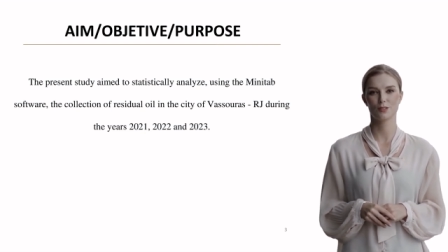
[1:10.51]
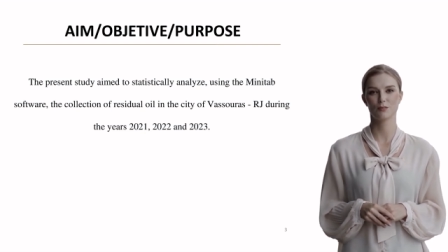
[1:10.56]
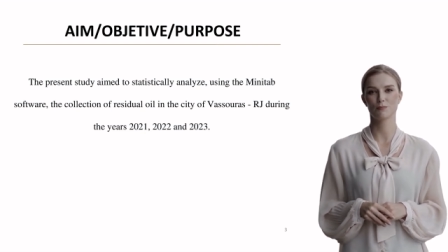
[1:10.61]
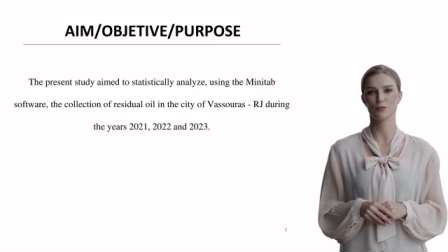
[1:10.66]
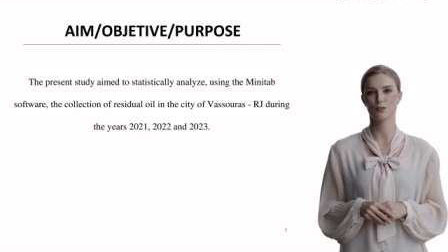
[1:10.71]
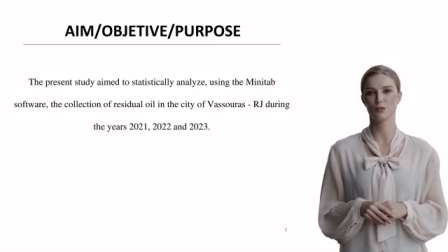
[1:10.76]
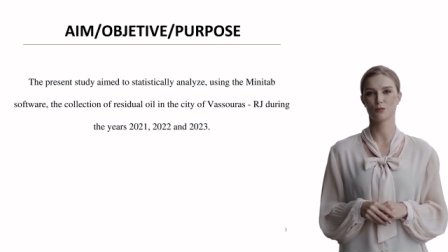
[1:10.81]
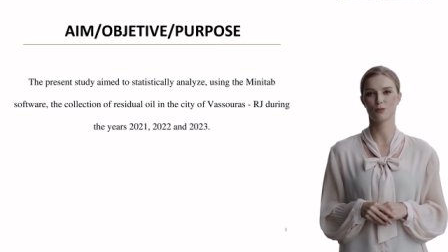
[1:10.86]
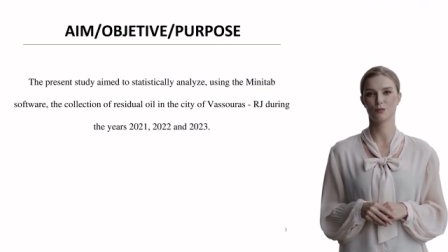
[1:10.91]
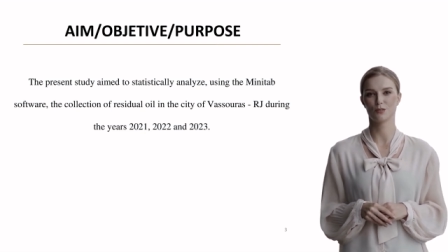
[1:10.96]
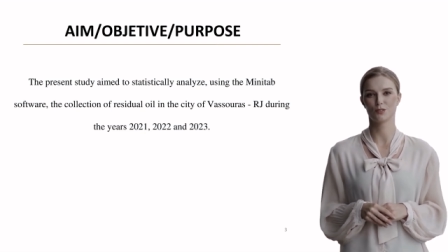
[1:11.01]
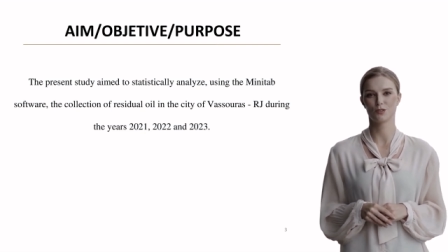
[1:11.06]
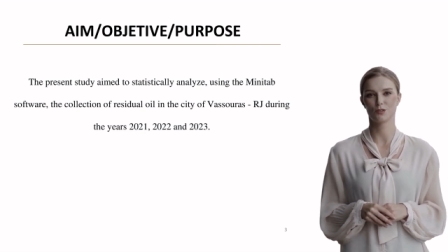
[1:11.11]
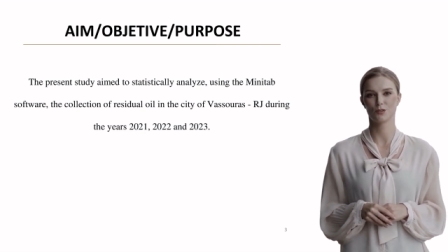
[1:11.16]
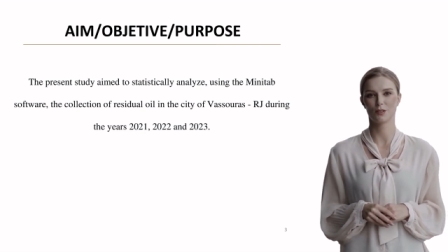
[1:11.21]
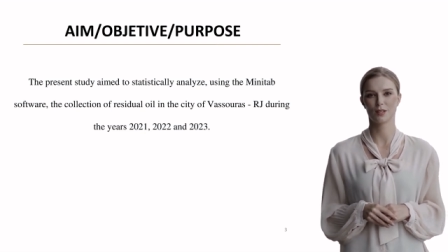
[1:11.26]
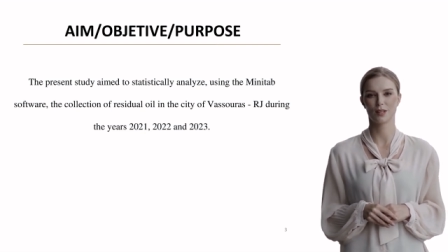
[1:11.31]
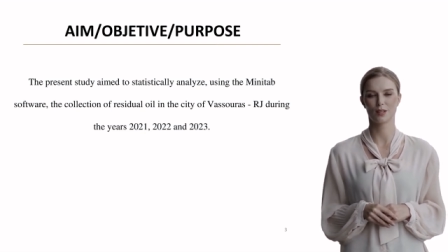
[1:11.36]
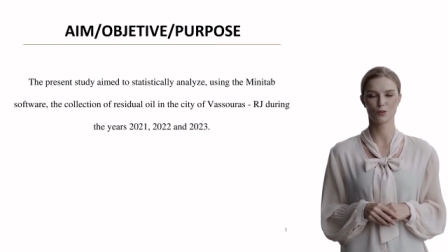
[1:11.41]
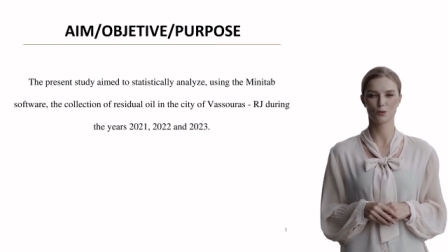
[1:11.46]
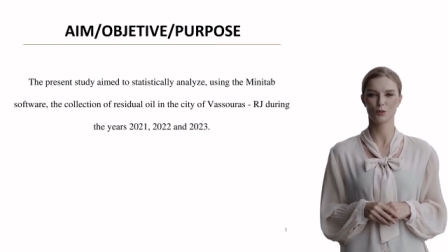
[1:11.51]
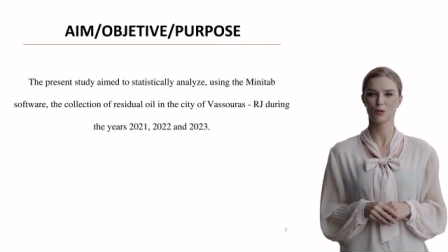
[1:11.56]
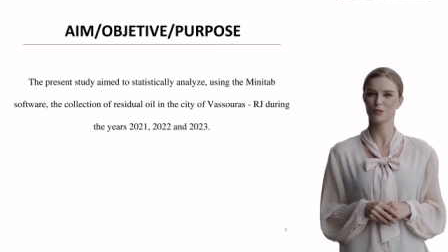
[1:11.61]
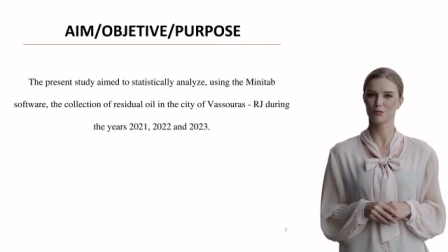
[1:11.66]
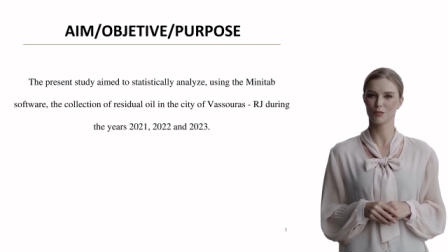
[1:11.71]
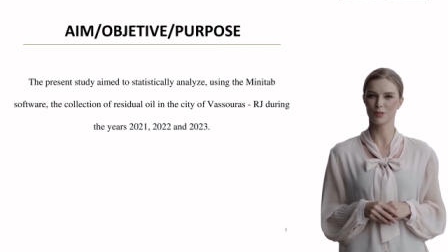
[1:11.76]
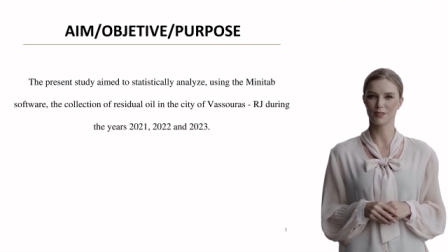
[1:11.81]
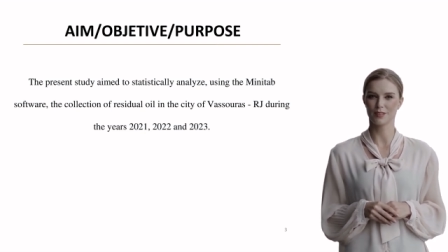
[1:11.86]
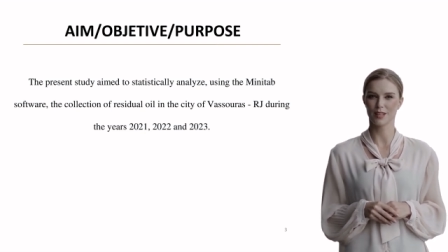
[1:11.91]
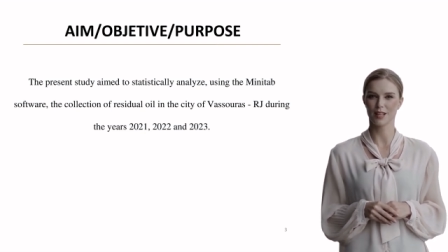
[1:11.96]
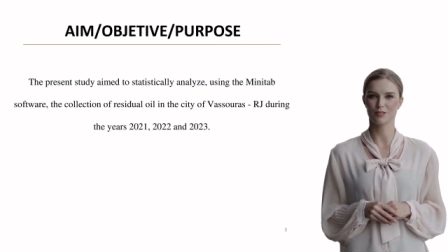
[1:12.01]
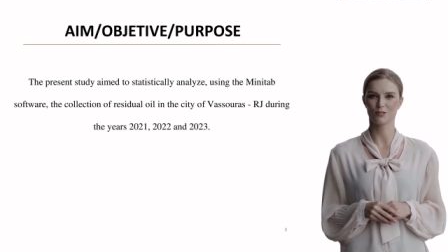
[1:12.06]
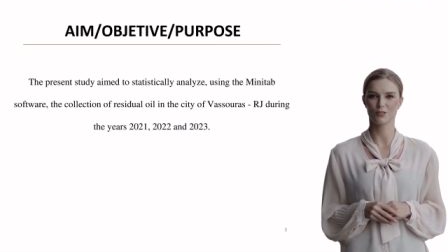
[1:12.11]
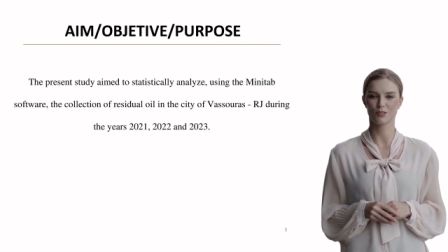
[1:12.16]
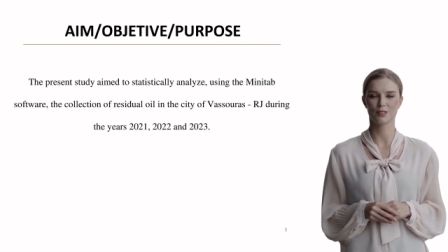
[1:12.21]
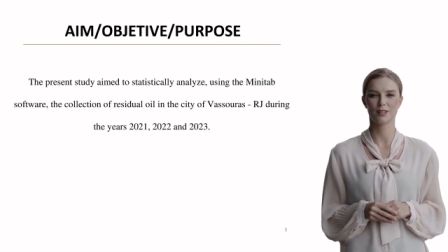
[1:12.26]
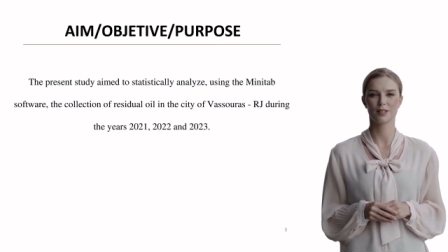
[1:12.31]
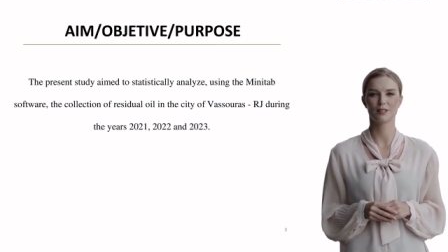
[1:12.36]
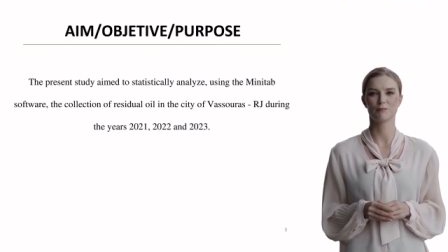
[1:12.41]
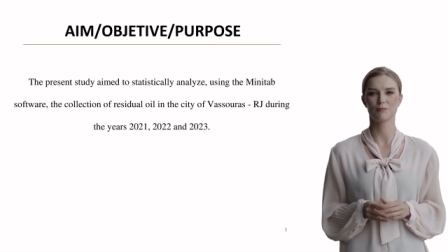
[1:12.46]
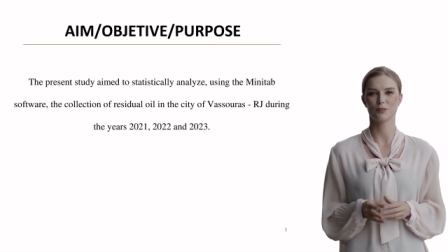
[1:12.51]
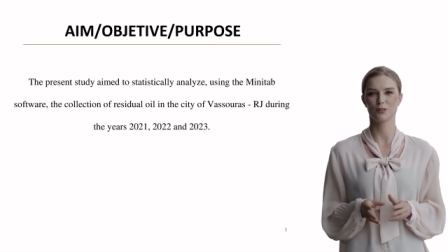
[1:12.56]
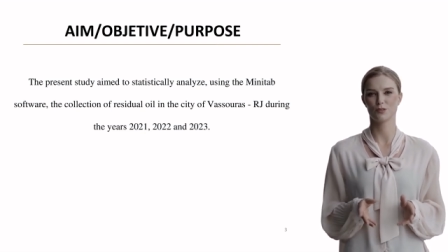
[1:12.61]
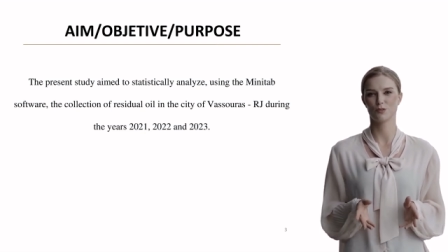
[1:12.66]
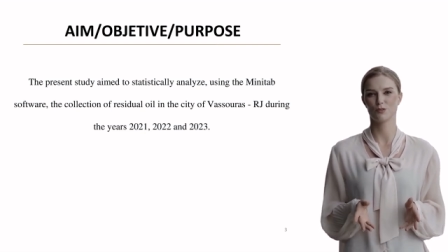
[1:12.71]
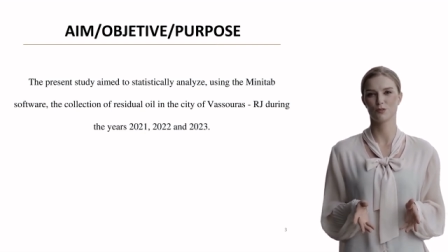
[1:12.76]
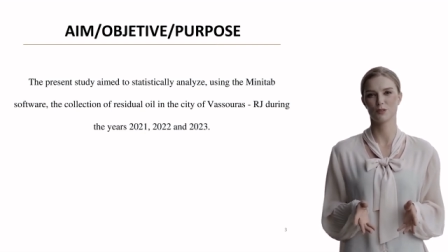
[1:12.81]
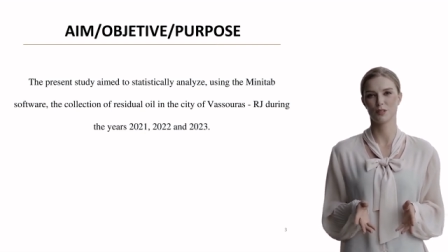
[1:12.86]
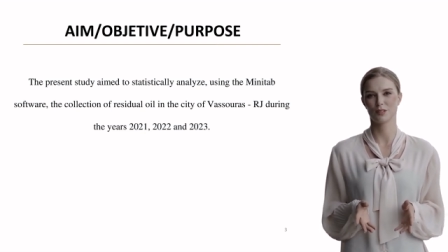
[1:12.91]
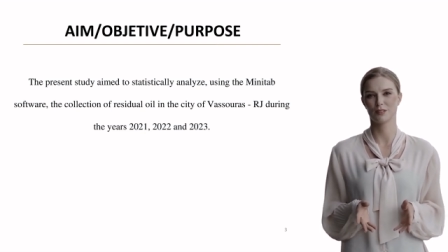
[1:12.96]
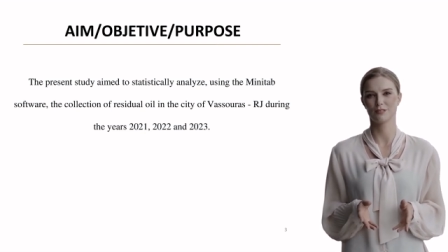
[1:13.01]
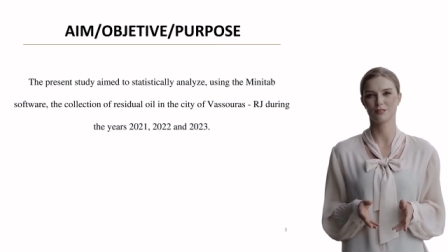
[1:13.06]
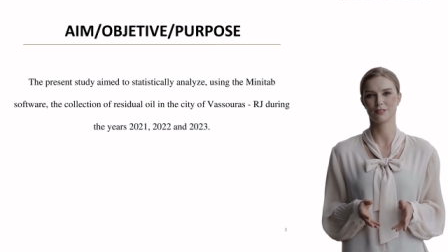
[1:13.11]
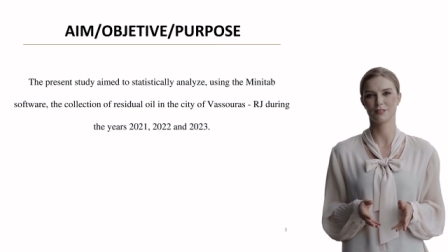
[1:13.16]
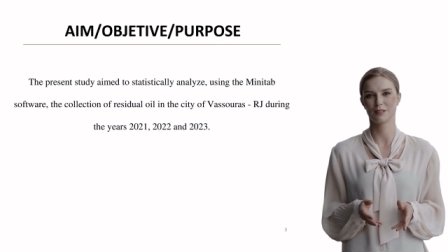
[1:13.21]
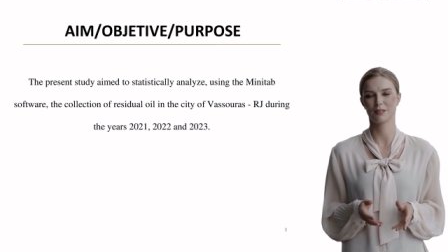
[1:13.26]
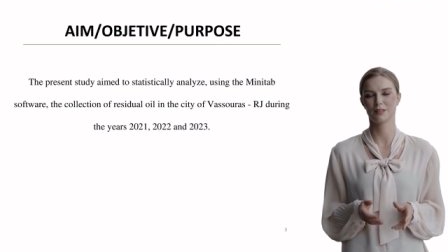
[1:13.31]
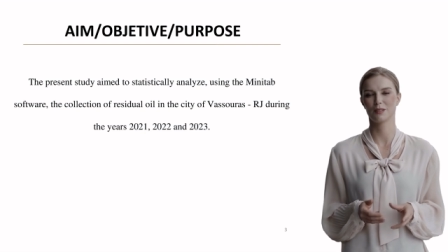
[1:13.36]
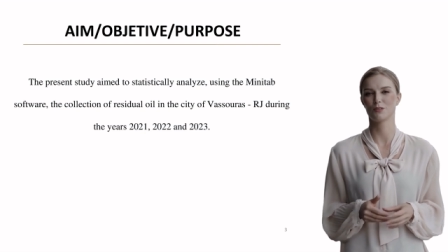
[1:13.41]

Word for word: of used cooking oil collection in Vassouras